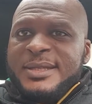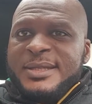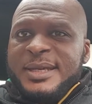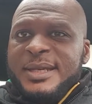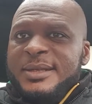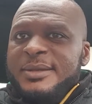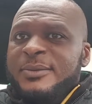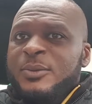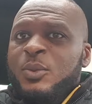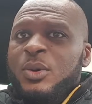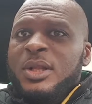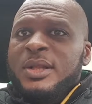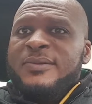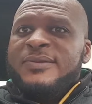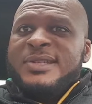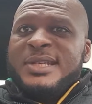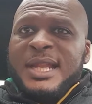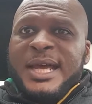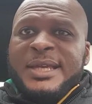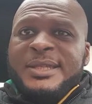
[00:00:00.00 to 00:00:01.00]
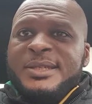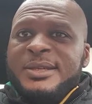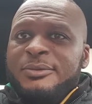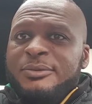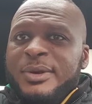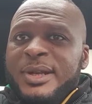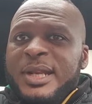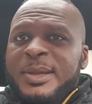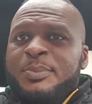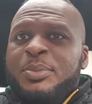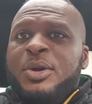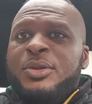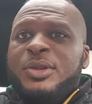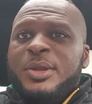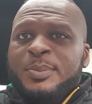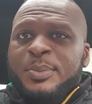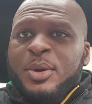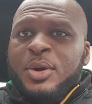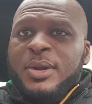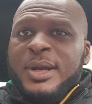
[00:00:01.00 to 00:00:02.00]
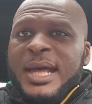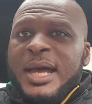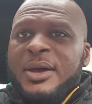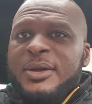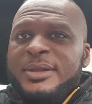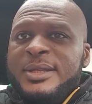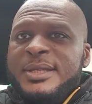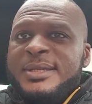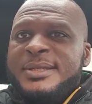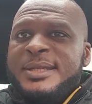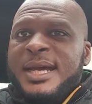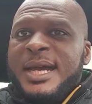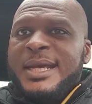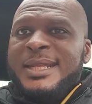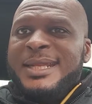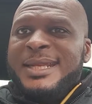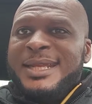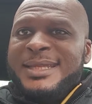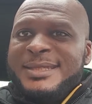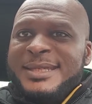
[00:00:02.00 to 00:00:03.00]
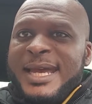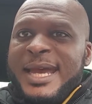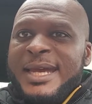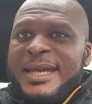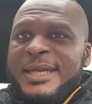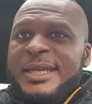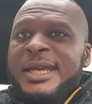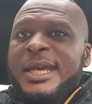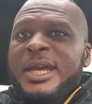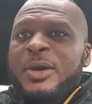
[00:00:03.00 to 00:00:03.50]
and Wolves like to really put the ball out on the side and attack